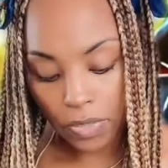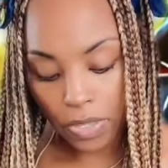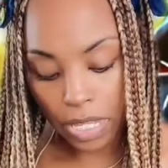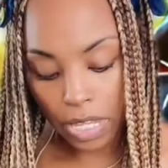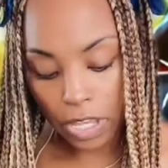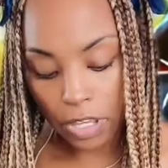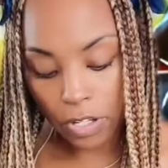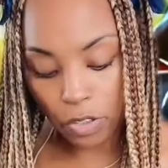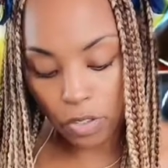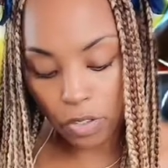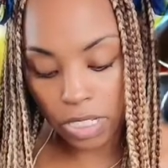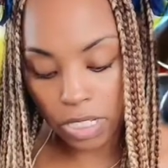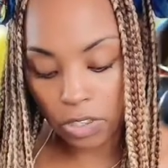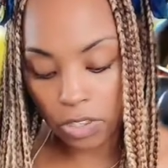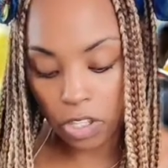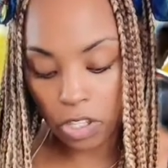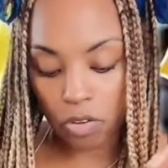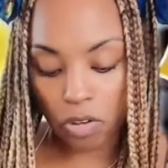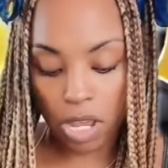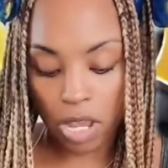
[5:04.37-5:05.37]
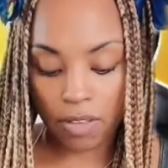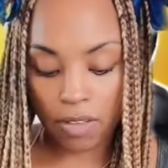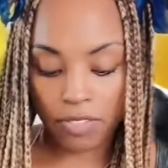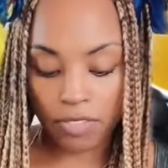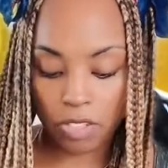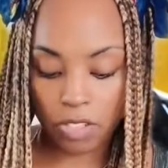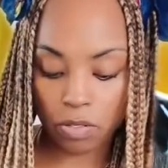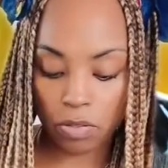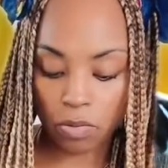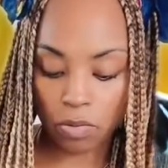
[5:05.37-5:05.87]
they understand that you
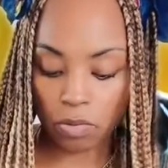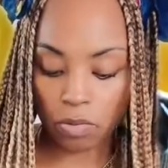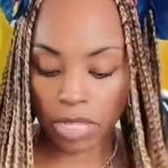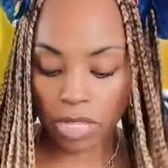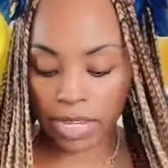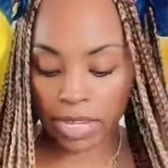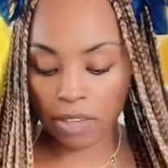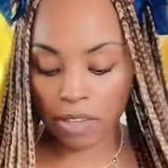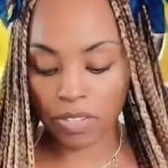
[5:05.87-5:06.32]
have to, like,